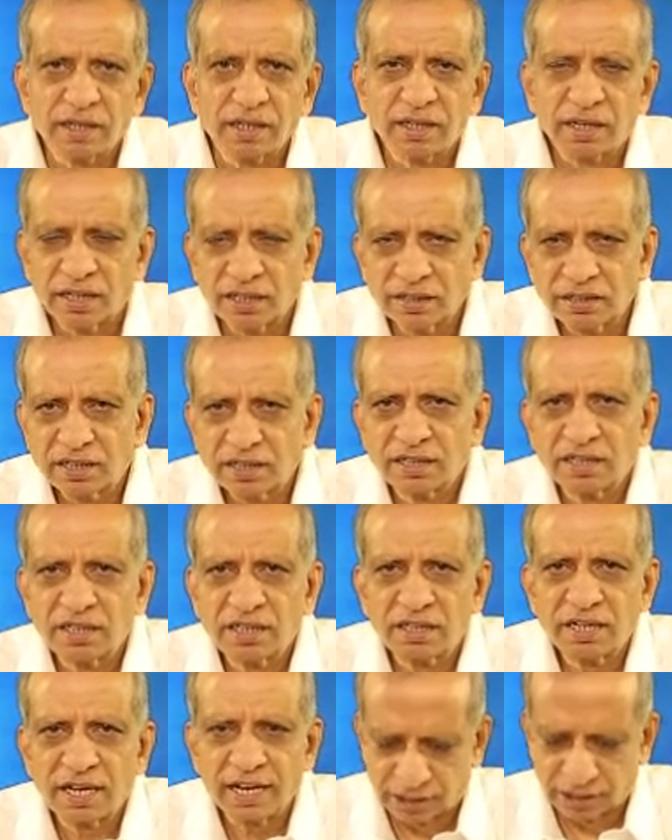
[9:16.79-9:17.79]

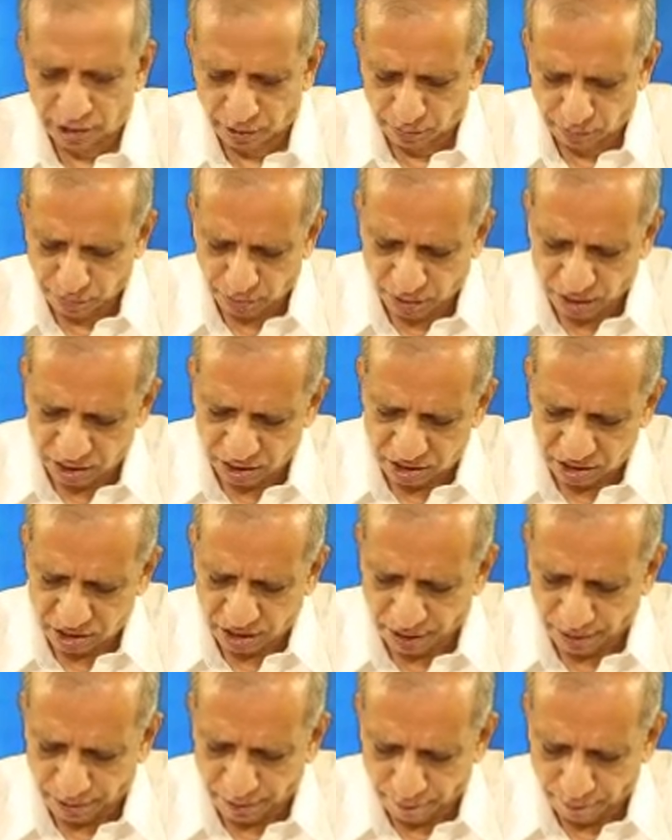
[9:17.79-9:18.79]
considered as
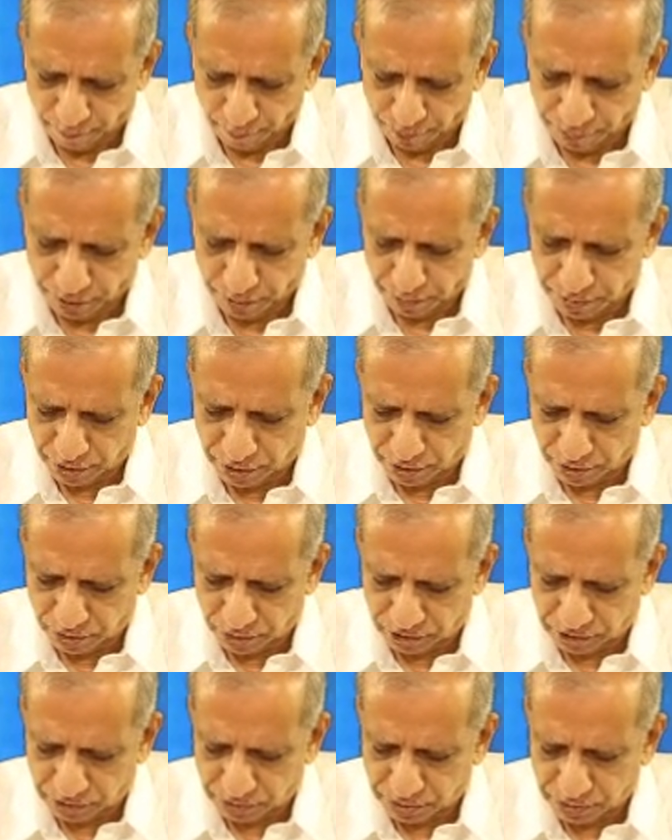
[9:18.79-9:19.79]
important
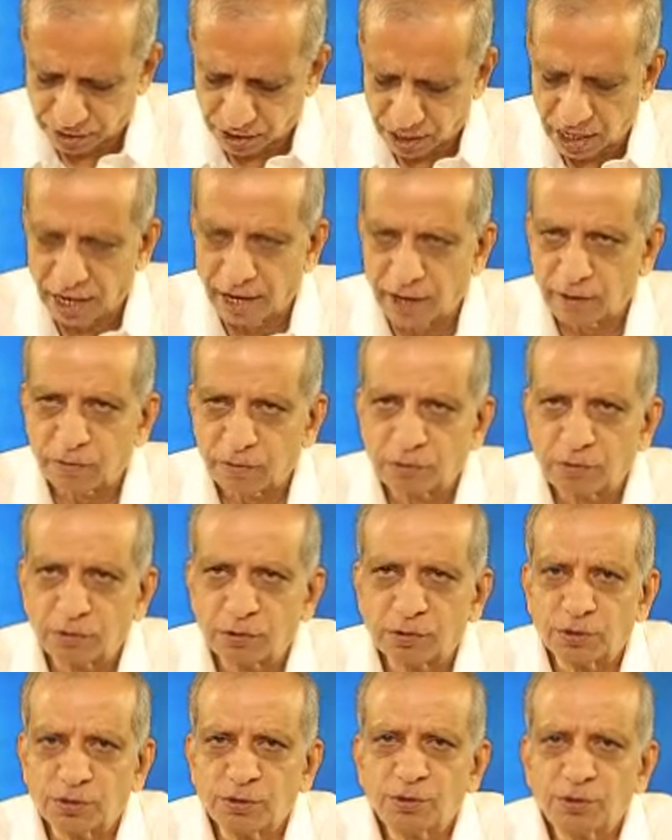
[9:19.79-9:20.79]
because we have
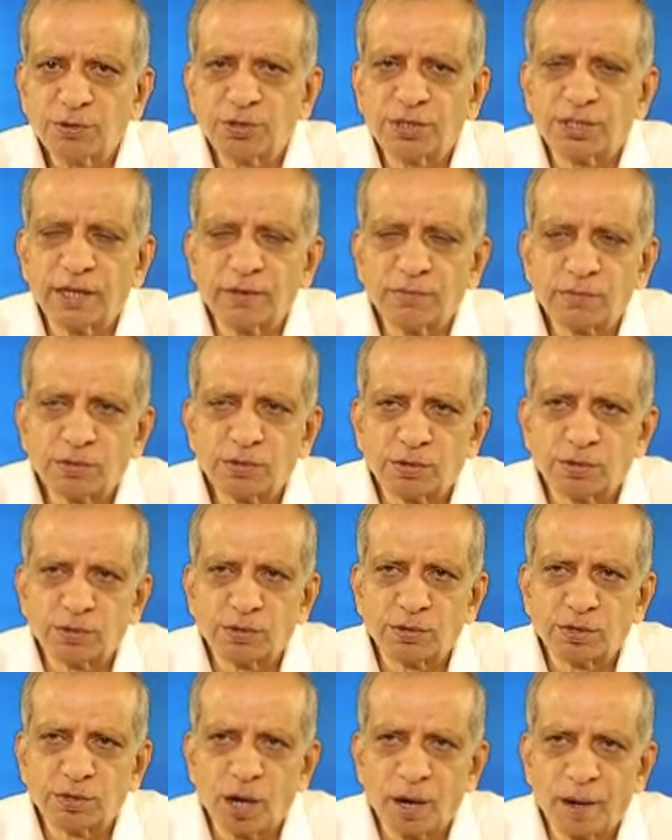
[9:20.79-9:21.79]
to use them to
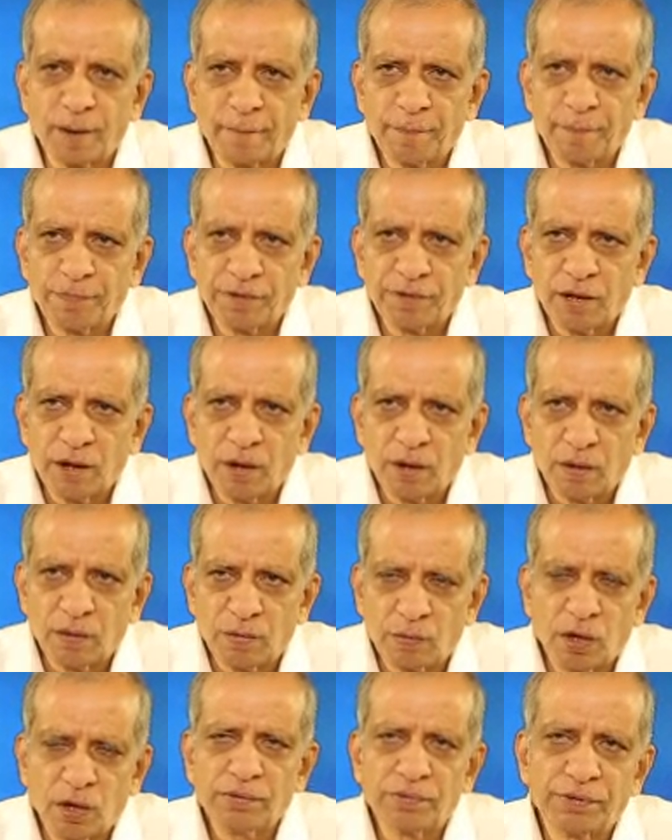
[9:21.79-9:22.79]
draw
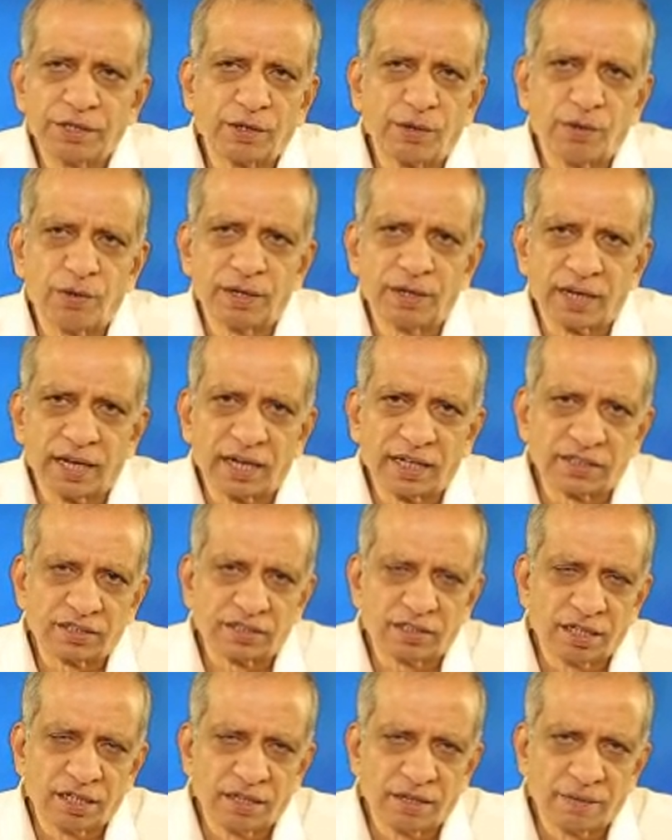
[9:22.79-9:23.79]
what we call
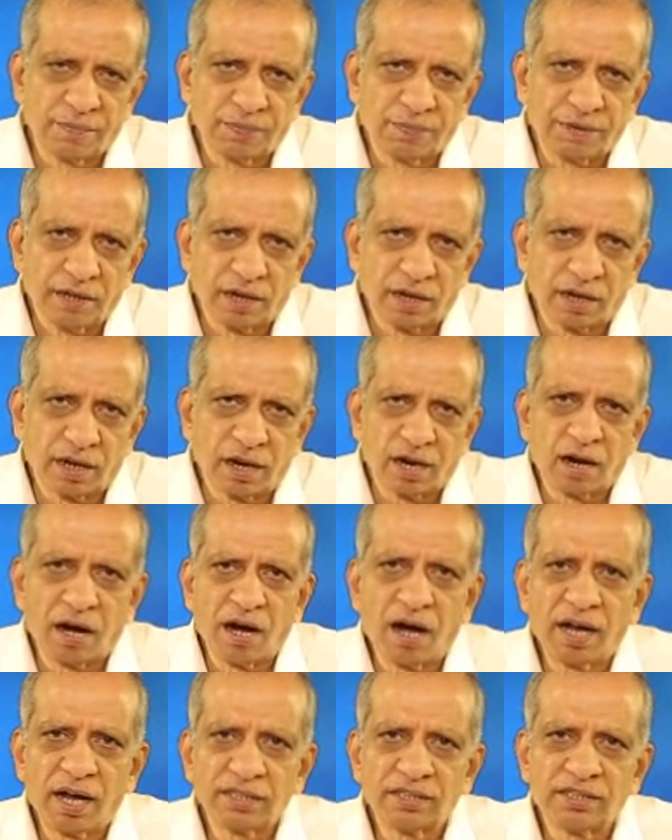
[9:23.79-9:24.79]
as
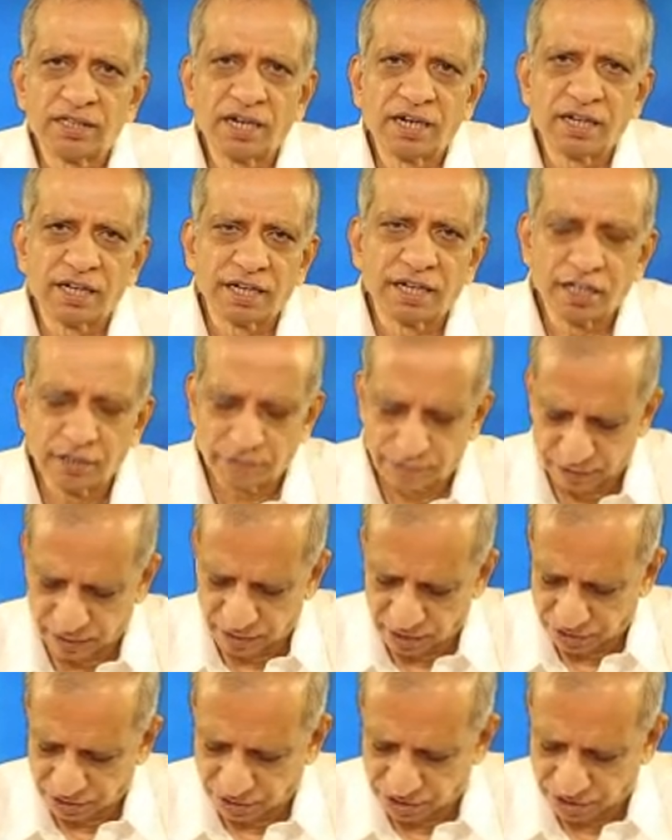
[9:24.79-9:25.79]
causal
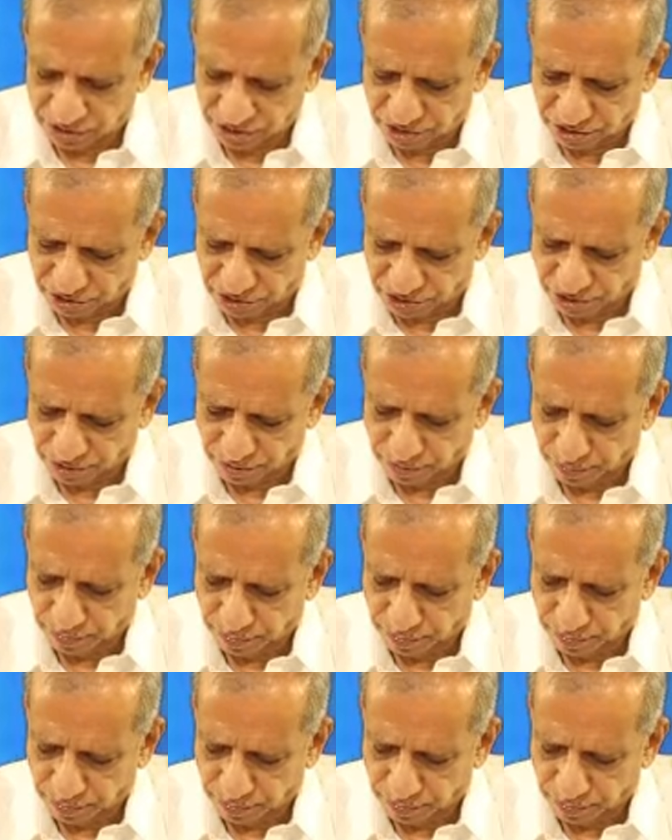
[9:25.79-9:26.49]
inferences.